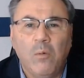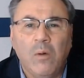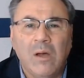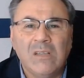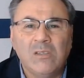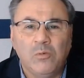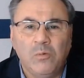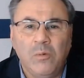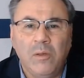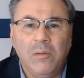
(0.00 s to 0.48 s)

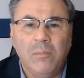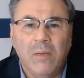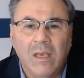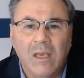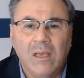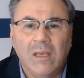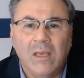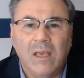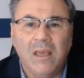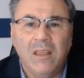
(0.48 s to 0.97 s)
once we
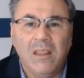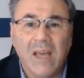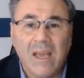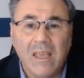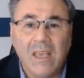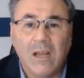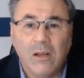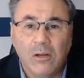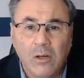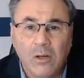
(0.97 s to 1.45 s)
make a
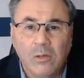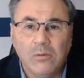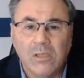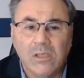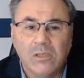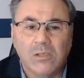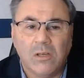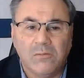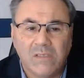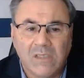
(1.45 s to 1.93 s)

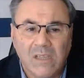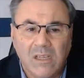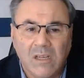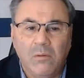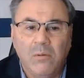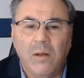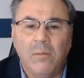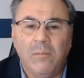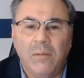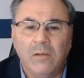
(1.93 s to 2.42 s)
diagnosis of
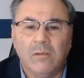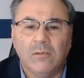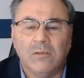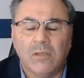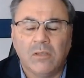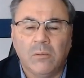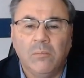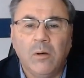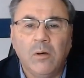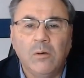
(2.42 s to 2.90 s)
cerebral venous
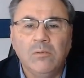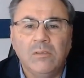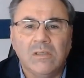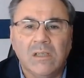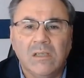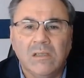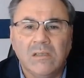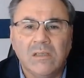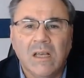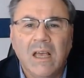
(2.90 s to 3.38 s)

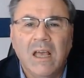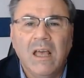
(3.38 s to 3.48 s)
thrombosis,